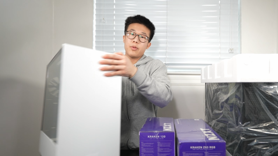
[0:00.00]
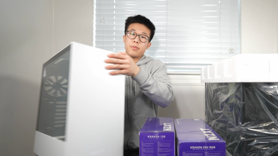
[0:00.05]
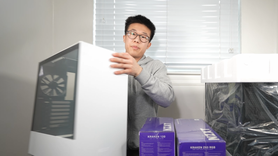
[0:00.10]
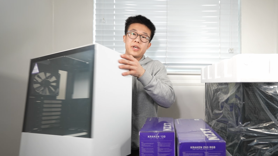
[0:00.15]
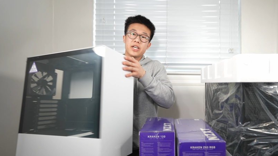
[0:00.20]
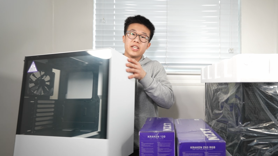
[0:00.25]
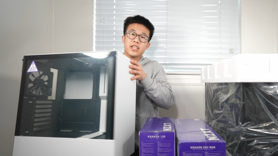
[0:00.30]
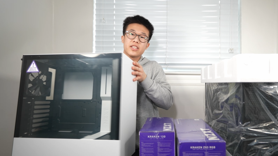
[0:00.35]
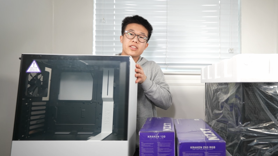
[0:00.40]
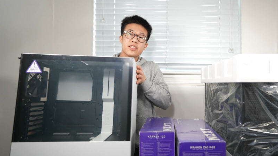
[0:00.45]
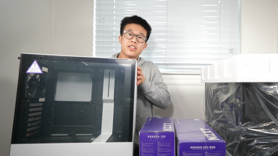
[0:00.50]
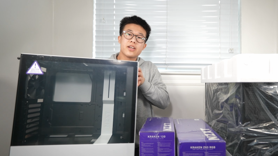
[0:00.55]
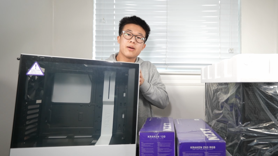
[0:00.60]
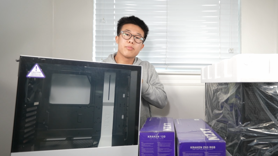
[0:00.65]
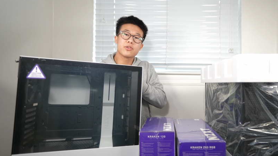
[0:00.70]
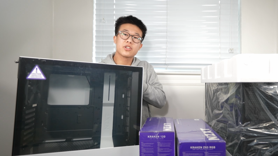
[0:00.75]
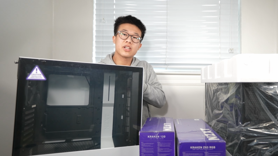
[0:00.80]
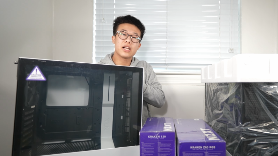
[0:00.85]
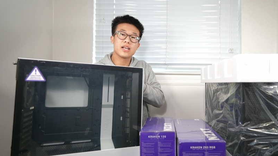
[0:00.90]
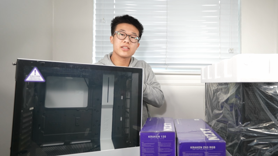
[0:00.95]
be peeling the
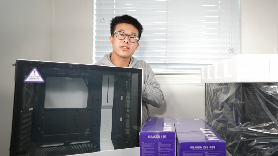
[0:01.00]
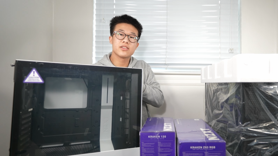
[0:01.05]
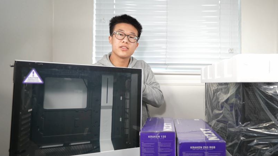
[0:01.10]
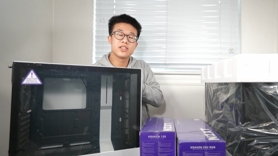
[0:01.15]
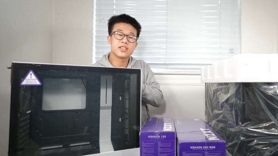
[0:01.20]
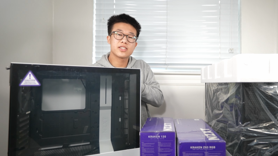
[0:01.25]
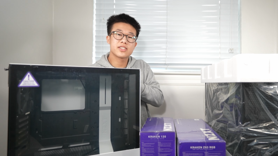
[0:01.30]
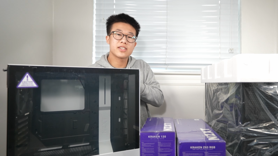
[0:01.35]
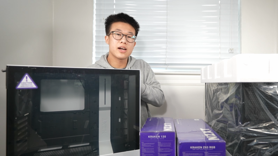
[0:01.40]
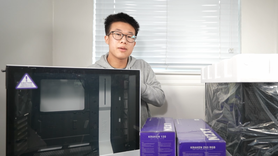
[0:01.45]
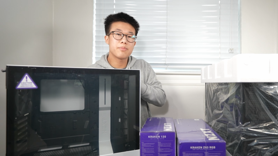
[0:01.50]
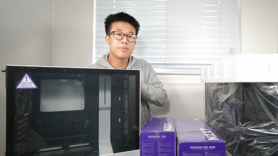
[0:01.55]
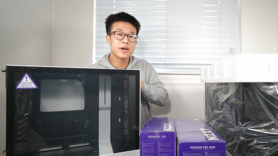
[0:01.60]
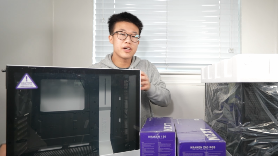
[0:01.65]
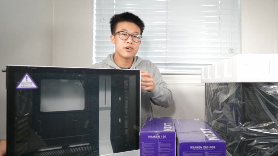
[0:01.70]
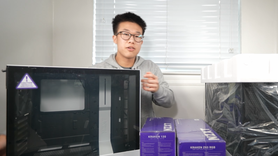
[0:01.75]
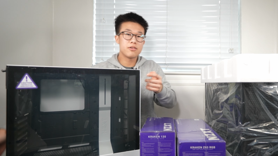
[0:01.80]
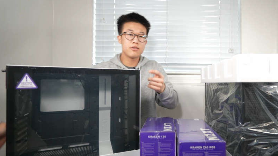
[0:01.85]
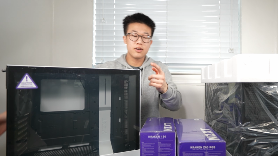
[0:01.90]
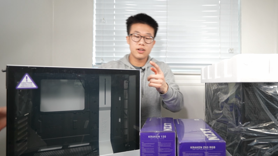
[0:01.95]
tempered glass on the side
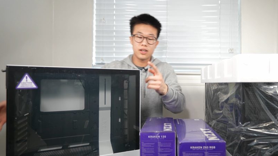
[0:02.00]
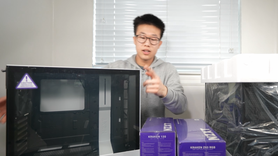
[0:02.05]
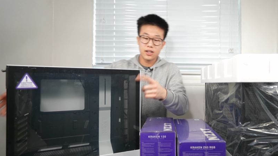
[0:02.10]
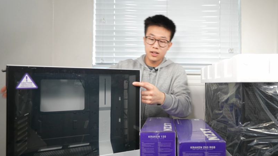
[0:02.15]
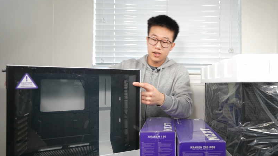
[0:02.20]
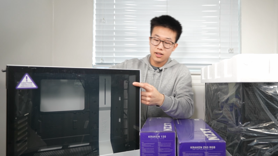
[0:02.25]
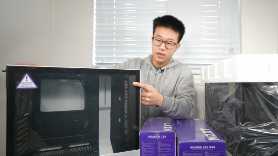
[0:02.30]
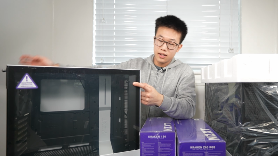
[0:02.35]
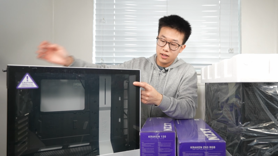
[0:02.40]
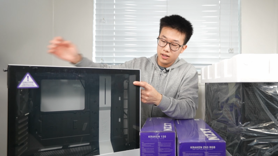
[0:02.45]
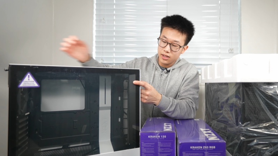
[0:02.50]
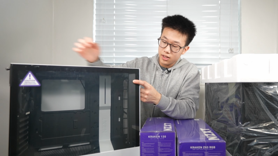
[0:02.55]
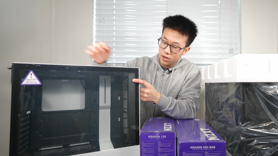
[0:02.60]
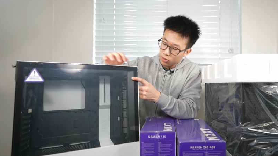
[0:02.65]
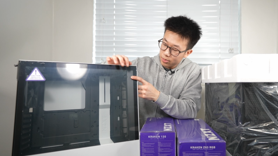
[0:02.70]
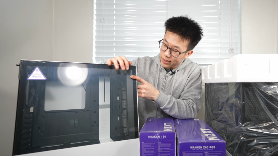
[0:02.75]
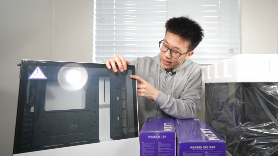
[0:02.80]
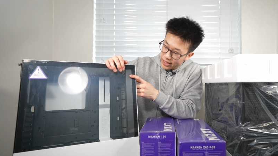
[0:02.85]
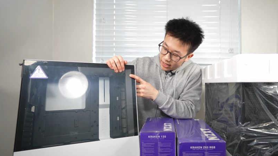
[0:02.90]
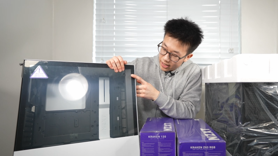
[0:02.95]
panel a
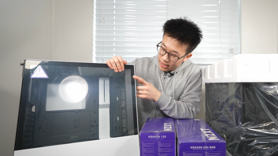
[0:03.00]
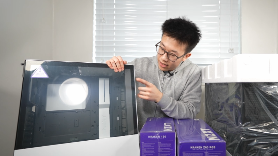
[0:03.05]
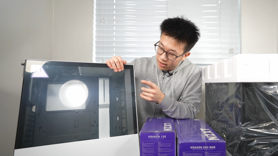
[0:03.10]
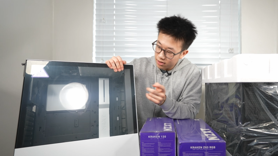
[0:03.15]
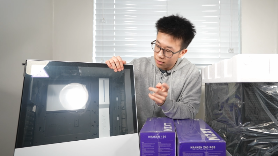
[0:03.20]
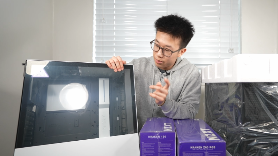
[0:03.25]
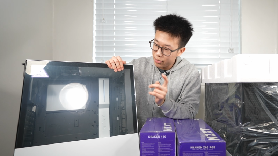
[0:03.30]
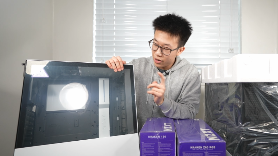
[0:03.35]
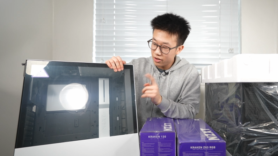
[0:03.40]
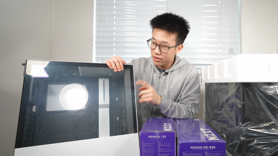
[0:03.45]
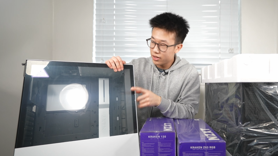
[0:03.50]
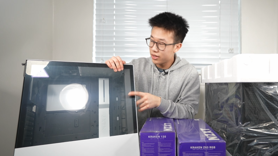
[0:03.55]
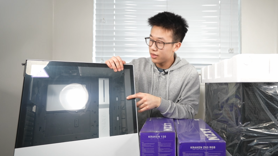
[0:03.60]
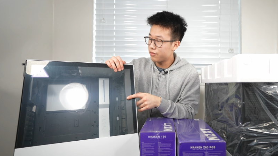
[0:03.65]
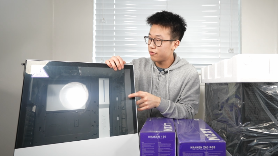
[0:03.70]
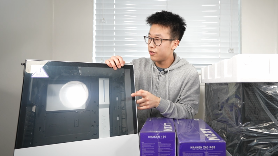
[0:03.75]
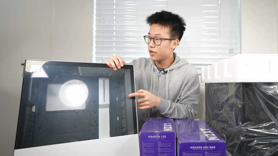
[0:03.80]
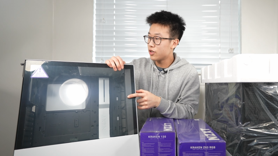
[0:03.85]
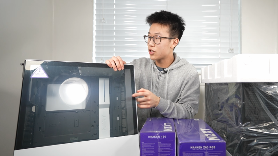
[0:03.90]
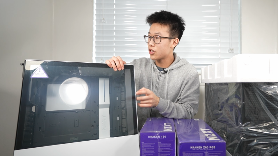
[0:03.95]
little bit later, probably in the
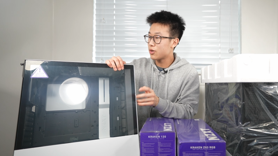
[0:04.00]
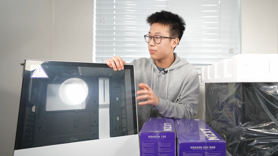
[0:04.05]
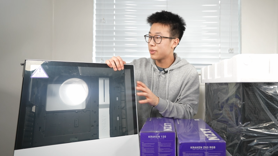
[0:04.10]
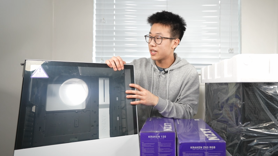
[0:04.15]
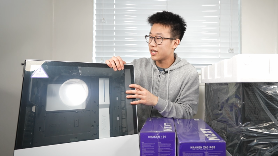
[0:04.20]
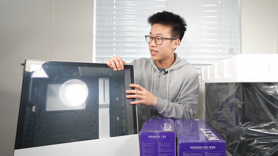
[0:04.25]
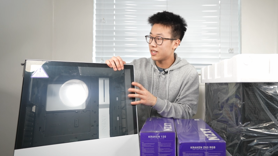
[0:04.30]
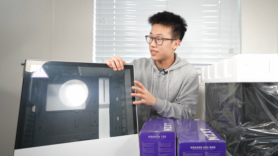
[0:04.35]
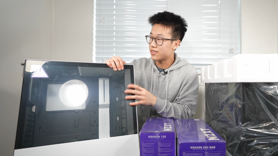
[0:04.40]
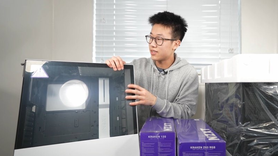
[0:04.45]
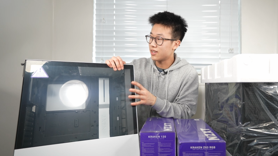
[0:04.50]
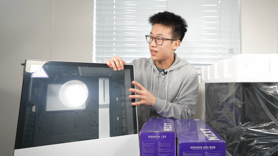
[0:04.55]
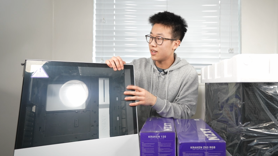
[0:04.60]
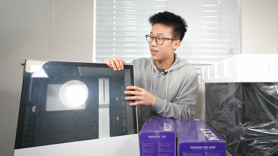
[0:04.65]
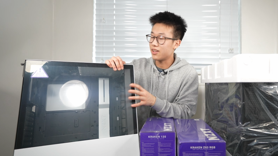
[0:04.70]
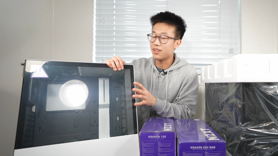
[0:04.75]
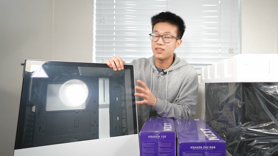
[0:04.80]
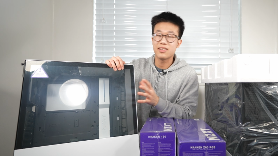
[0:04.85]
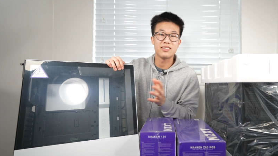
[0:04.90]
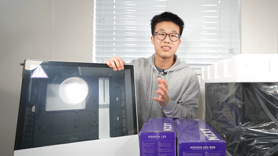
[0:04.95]
future, because
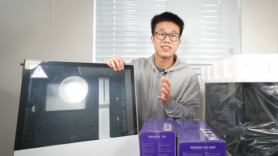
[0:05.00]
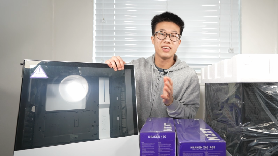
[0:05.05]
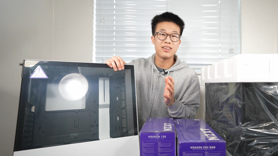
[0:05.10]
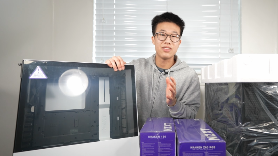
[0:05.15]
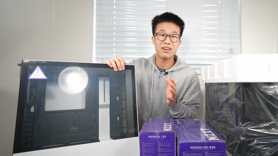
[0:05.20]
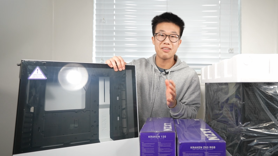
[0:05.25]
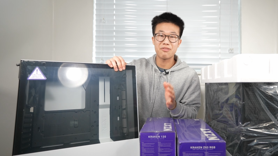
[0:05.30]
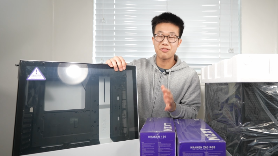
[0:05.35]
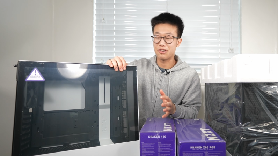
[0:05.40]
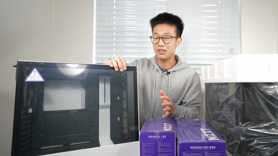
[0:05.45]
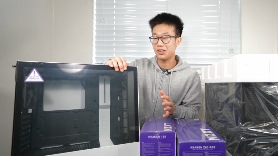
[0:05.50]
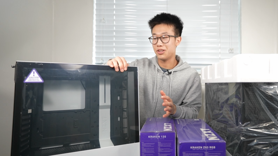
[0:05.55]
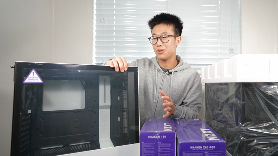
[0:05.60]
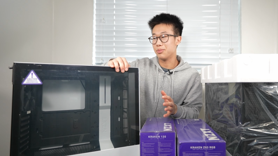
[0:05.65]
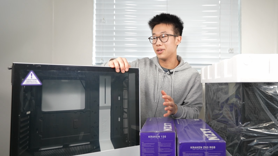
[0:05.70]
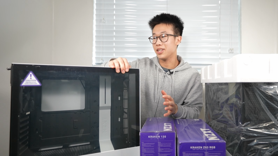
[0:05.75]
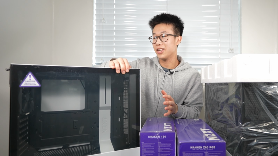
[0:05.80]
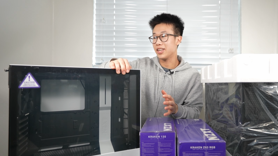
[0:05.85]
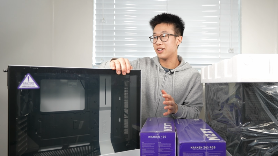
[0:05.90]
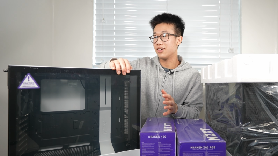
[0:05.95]
save that for a little
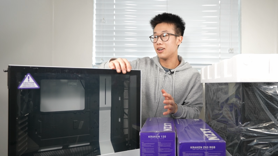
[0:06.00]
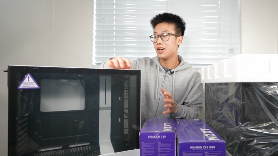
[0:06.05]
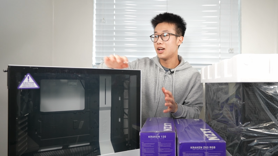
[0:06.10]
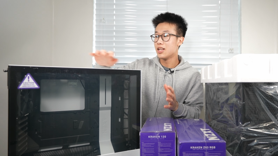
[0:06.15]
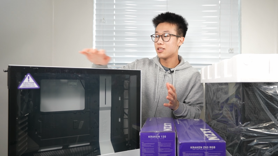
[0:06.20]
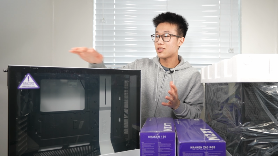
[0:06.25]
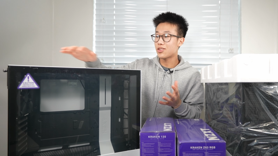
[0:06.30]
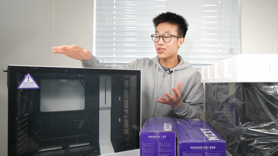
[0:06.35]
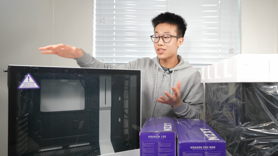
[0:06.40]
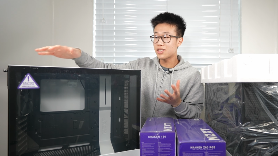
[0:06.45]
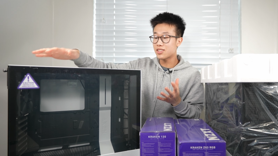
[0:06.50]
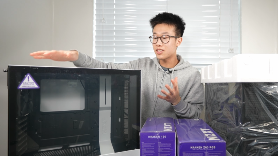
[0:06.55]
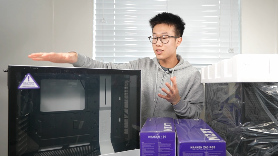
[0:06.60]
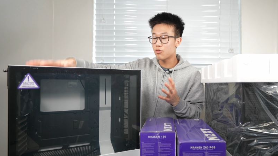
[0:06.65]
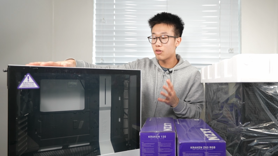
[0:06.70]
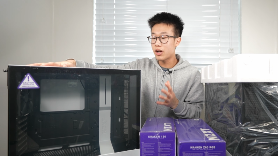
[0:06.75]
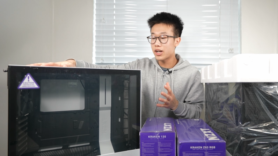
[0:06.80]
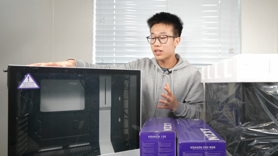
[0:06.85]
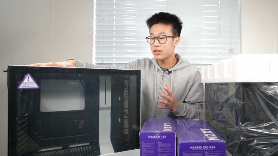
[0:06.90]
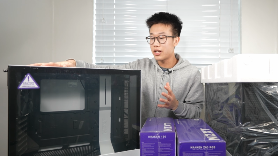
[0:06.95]
bit later. So this is the
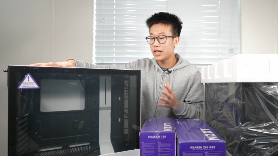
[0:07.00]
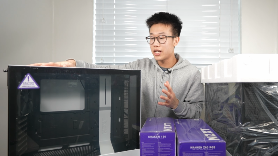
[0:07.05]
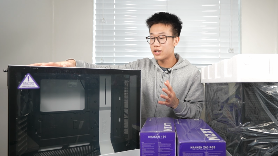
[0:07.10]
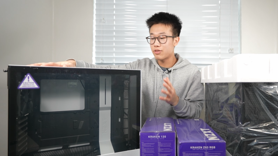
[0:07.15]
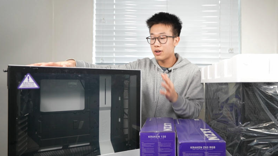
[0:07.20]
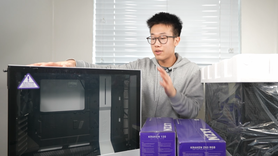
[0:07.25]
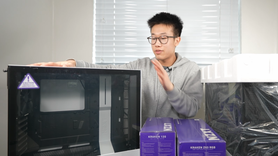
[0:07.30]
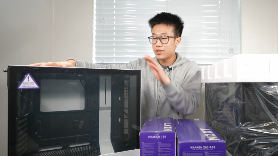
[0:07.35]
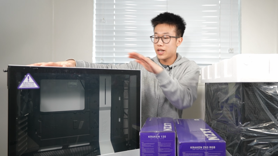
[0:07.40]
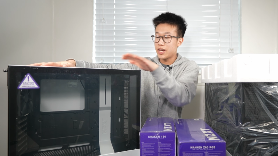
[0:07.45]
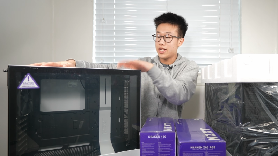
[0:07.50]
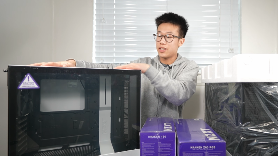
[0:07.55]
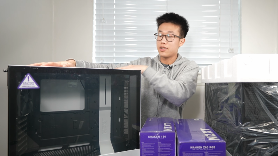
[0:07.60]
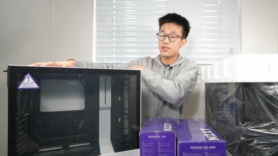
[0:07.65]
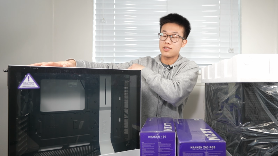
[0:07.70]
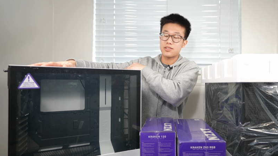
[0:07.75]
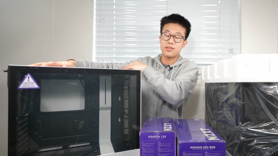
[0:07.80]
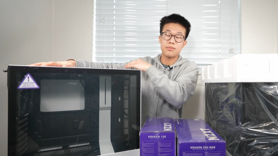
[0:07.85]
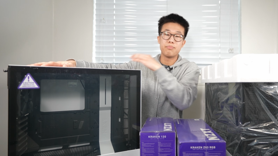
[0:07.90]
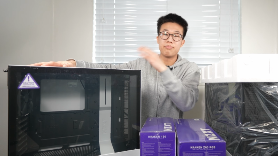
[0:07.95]
regular H510,
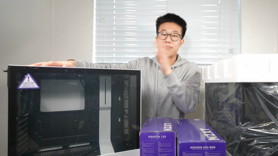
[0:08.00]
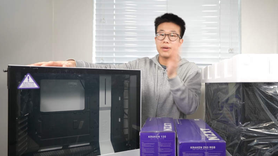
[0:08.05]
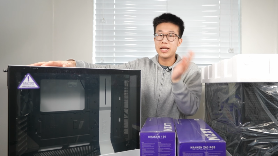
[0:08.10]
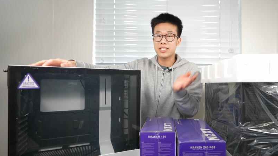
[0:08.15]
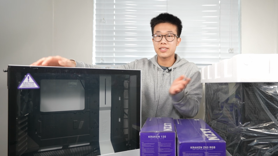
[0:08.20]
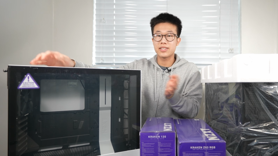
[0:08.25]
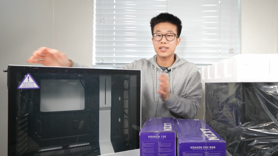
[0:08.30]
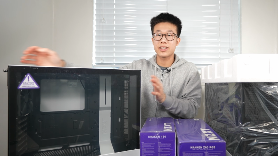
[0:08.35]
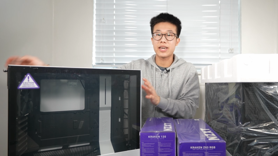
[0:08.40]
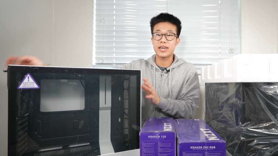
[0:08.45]
just the basic